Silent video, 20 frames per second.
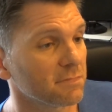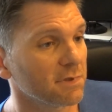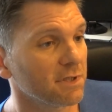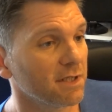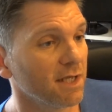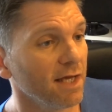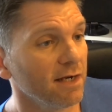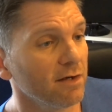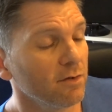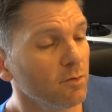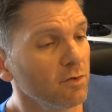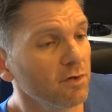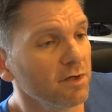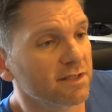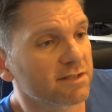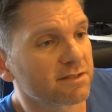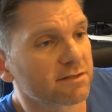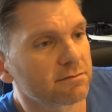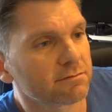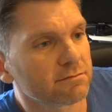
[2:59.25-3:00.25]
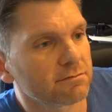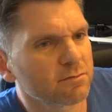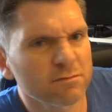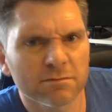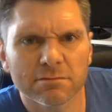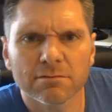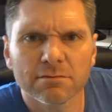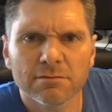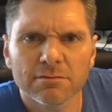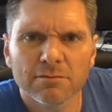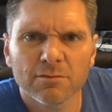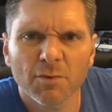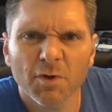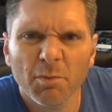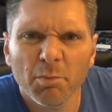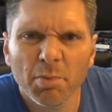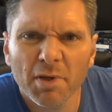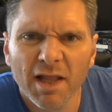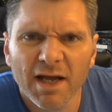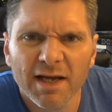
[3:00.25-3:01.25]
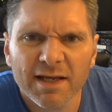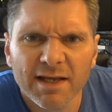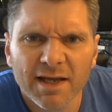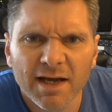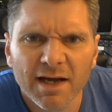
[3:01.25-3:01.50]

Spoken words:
Yeah, no worries. What a polite